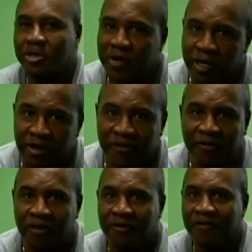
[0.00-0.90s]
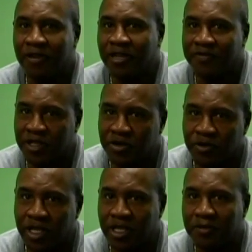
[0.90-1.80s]
has been on the forefront of the
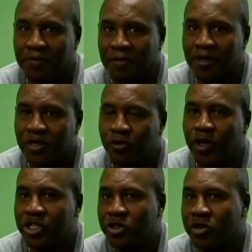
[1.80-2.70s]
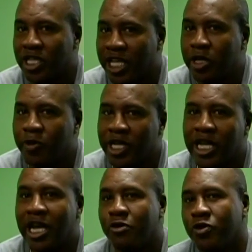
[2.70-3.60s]
struggle to rescue delinquent and
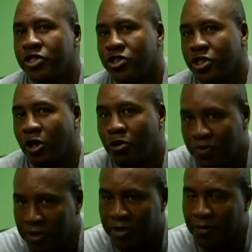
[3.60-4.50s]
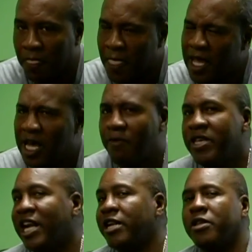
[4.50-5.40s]
at-risk young people, and
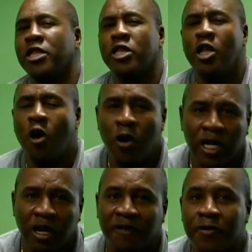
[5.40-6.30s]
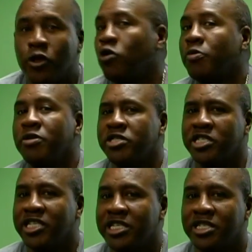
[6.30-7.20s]
we had a lot of notable
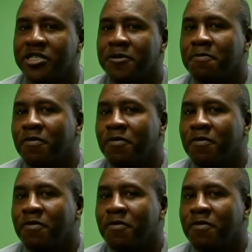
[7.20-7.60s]
successes.